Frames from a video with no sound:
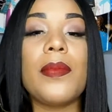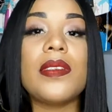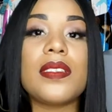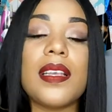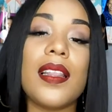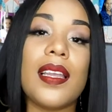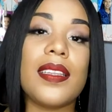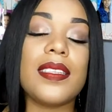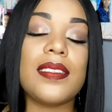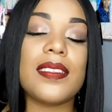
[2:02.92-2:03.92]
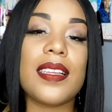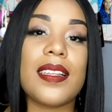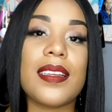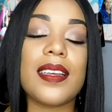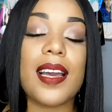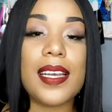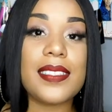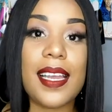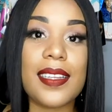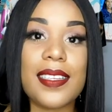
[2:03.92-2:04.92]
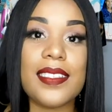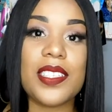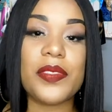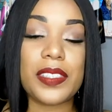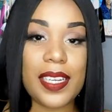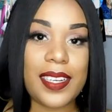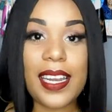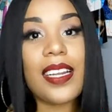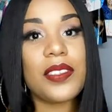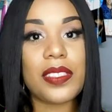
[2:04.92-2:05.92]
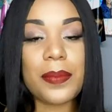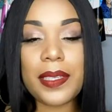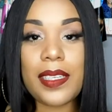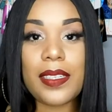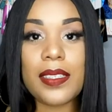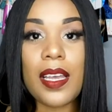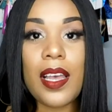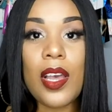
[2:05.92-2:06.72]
they were selling these contact lenses for $10 a piece.